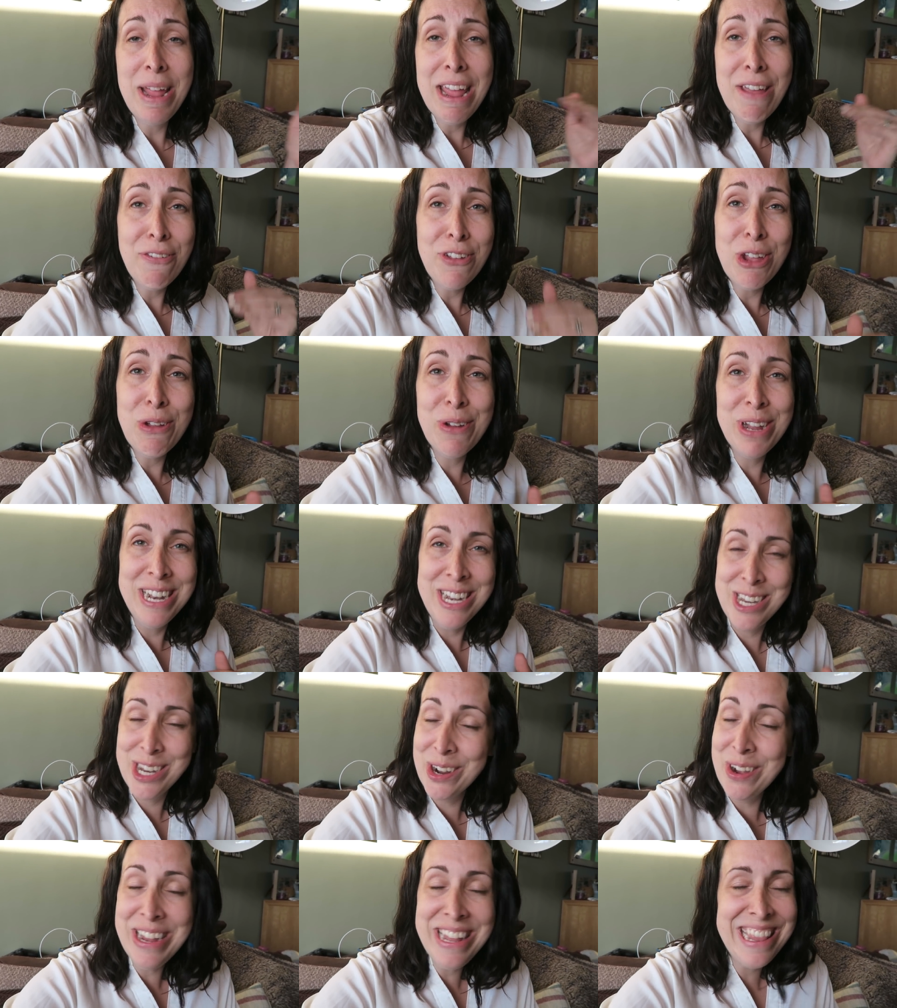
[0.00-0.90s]
If you
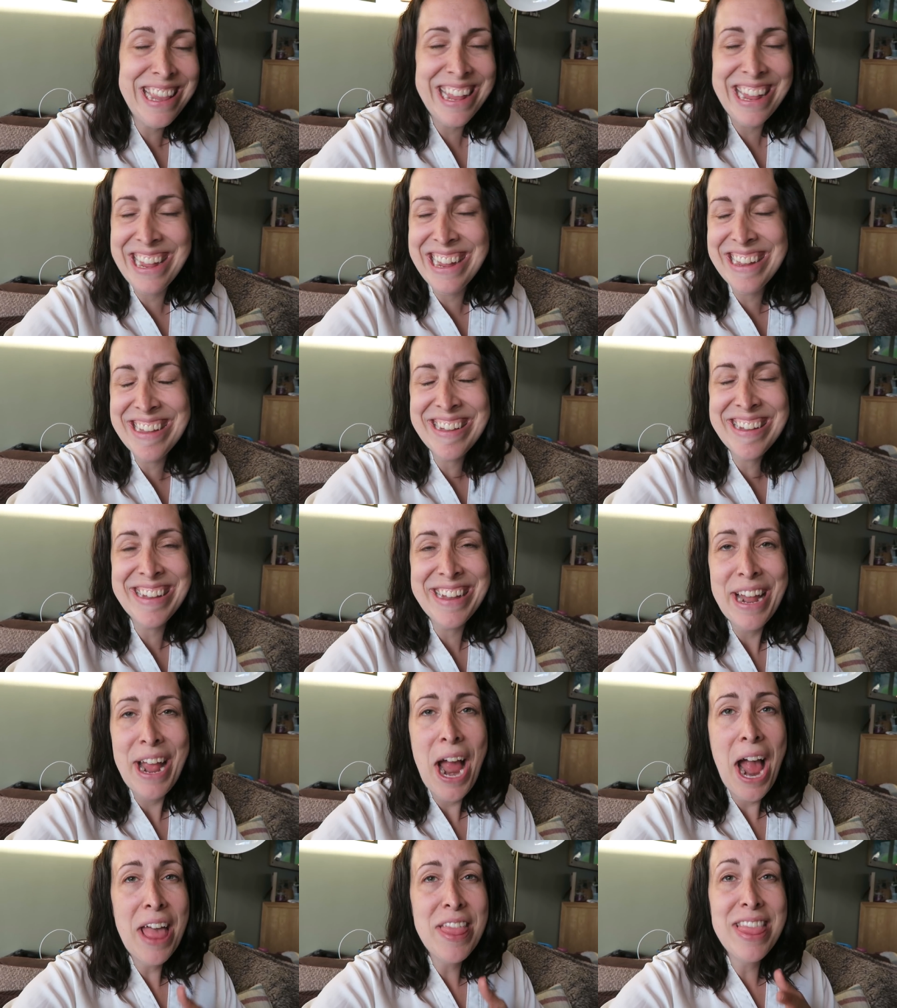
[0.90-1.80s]
enjoyed this,
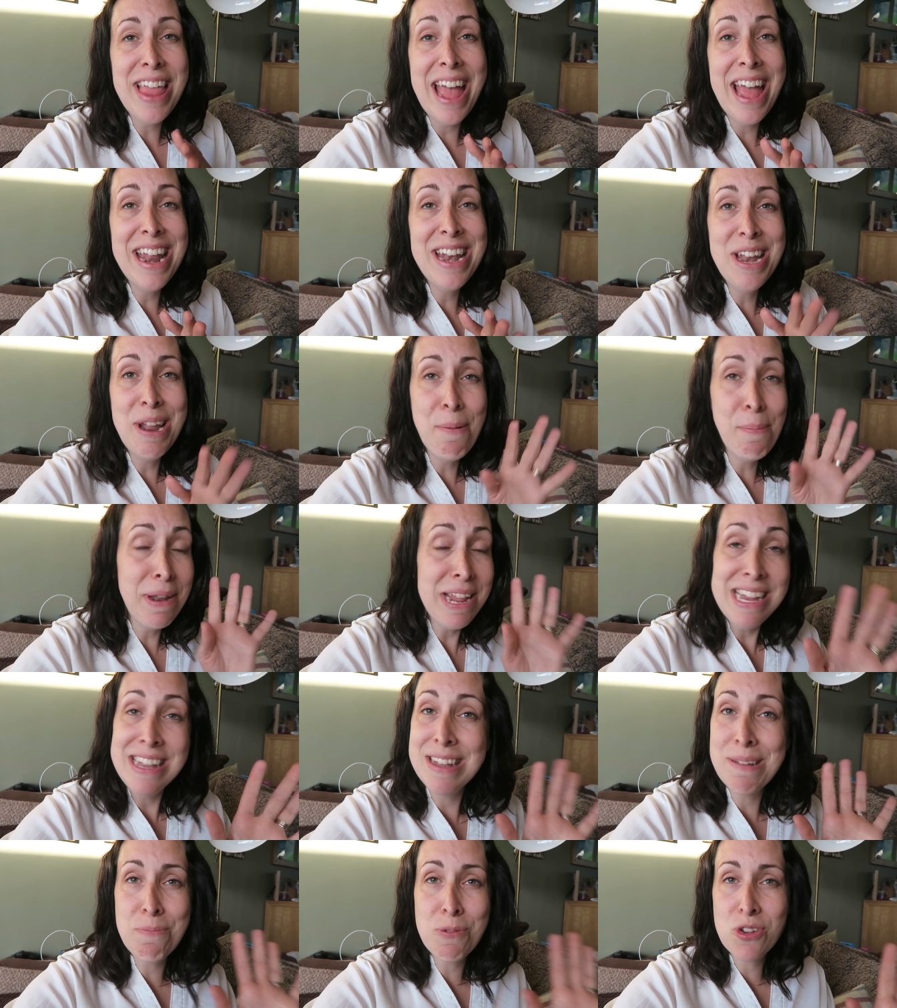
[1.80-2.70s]
then
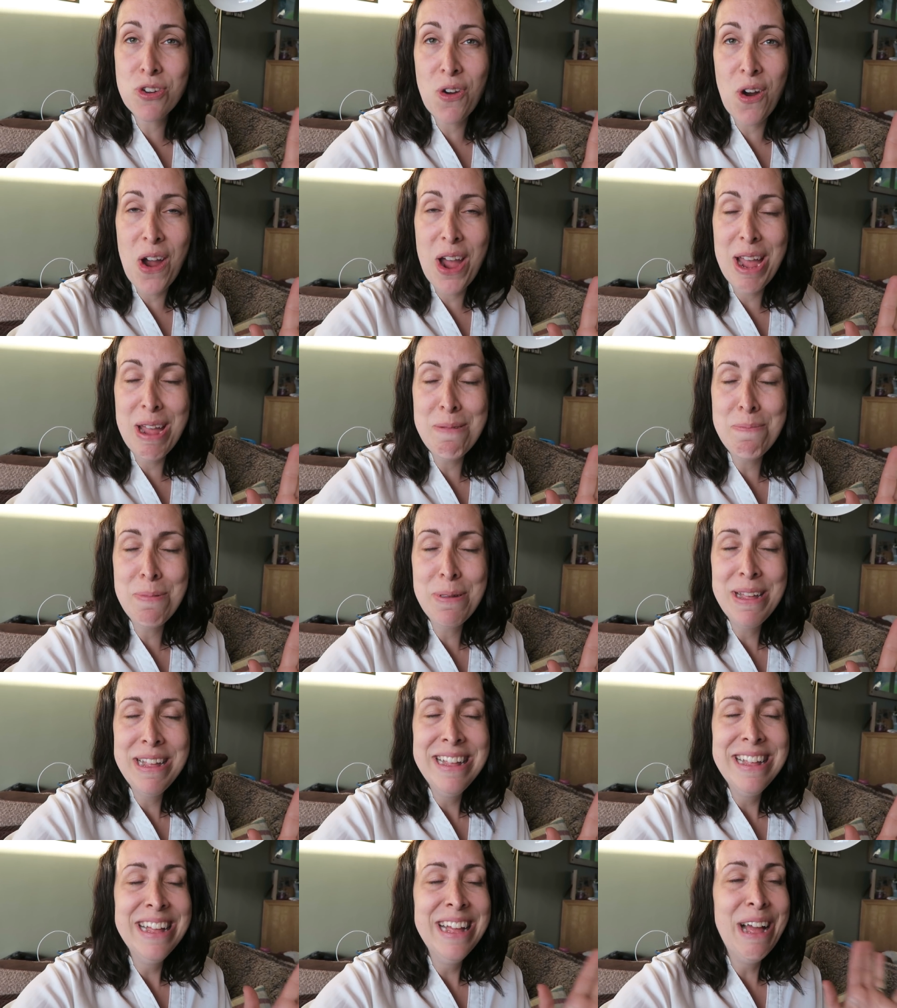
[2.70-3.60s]
please subscribe
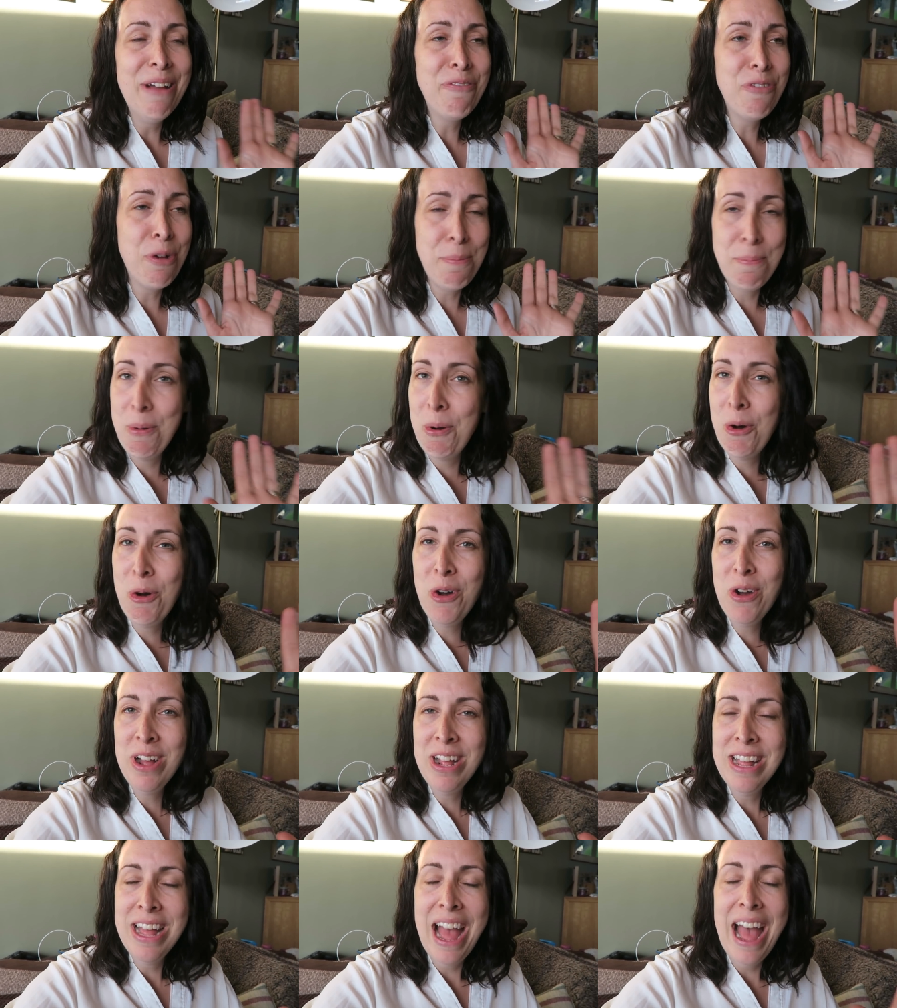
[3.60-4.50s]
for
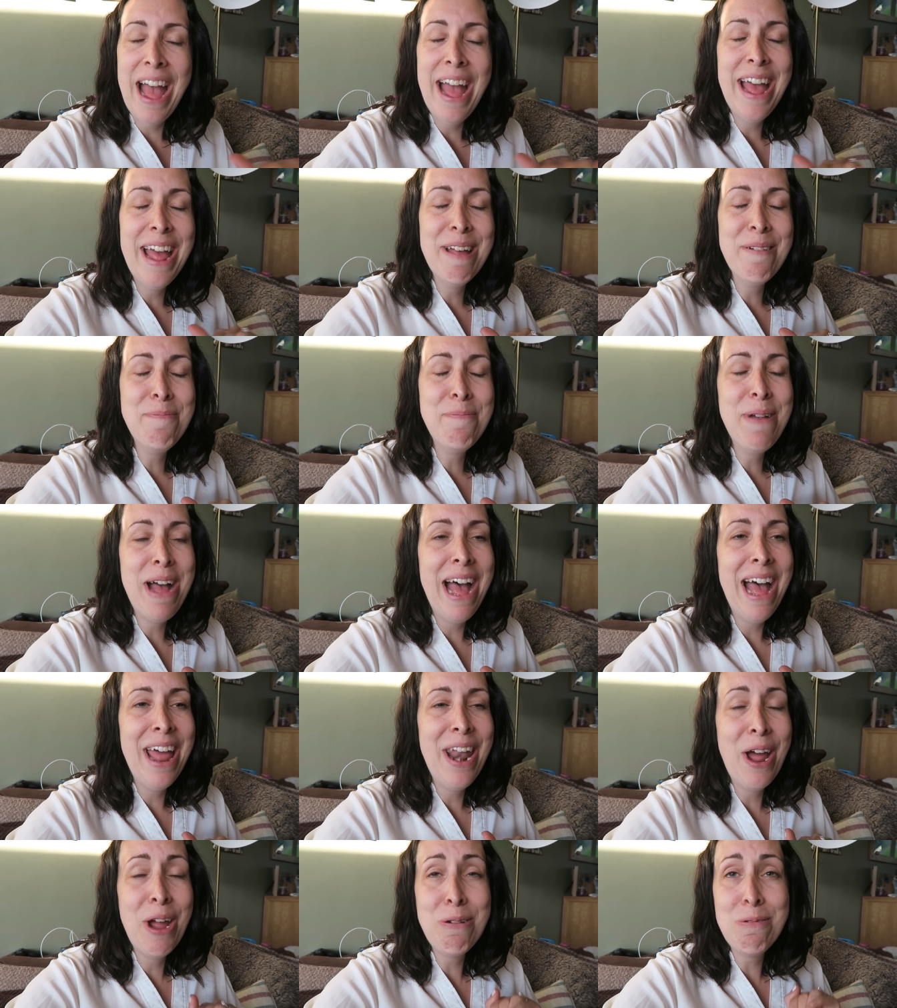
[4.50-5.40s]
more. And
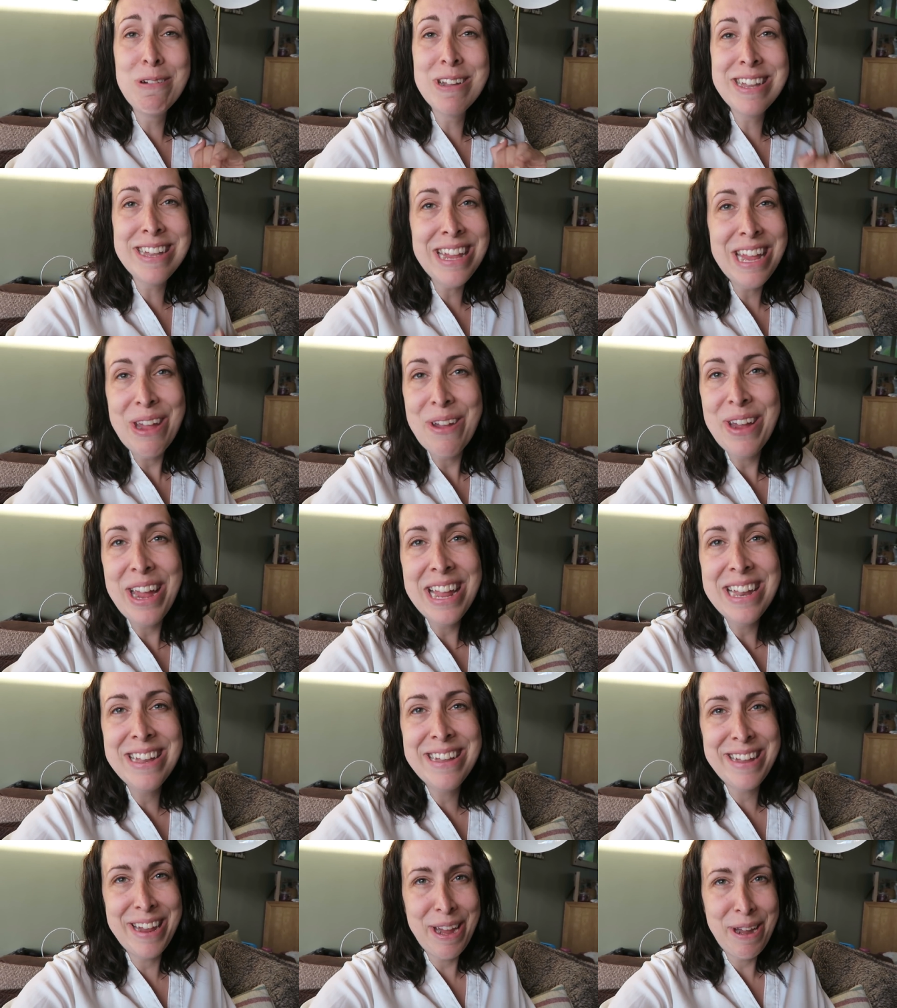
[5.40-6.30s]
I will see you
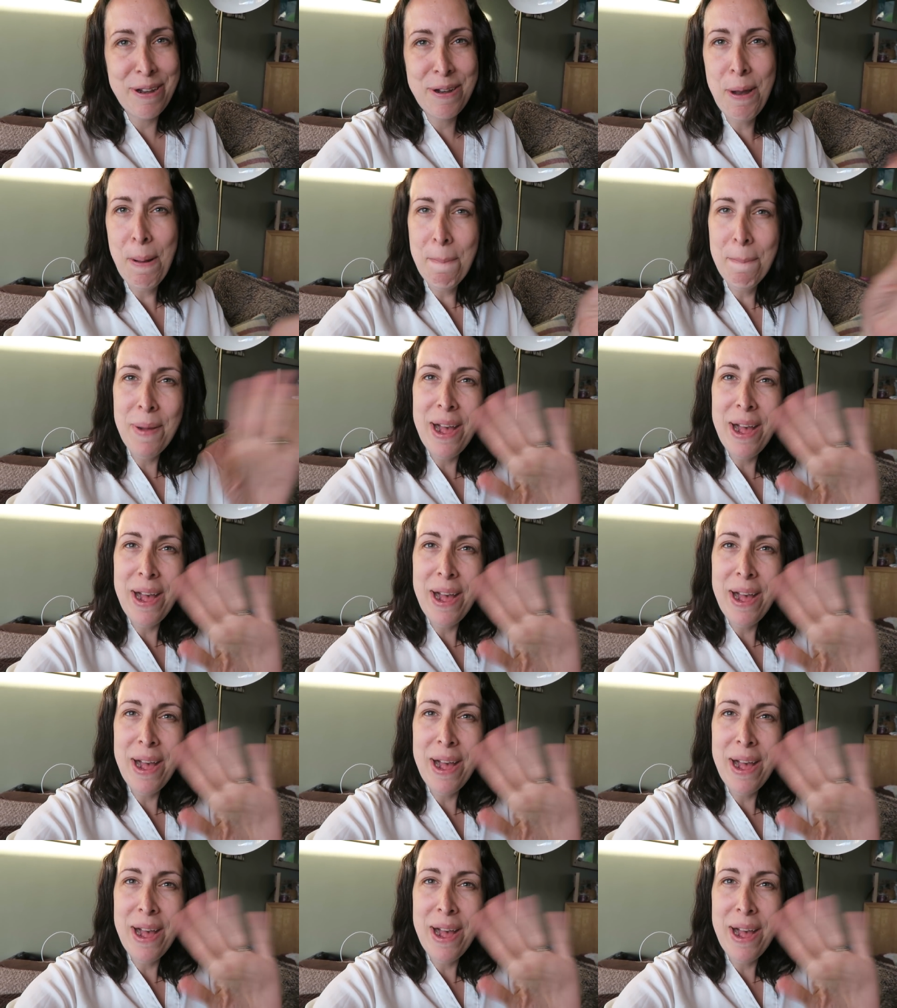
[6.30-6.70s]
again soon.